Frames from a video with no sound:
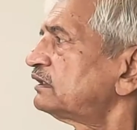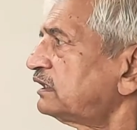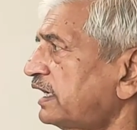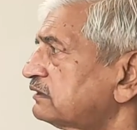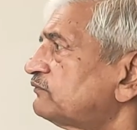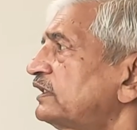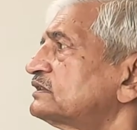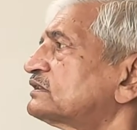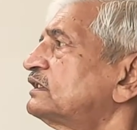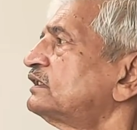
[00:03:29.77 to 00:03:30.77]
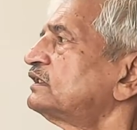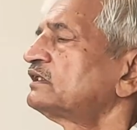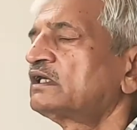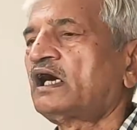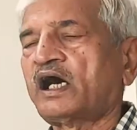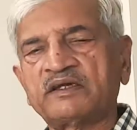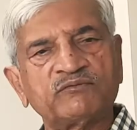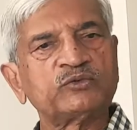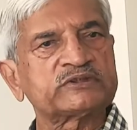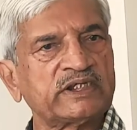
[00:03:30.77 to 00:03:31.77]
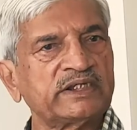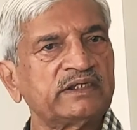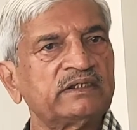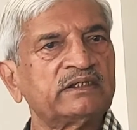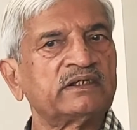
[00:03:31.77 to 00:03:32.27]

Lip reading: Likewise, I would say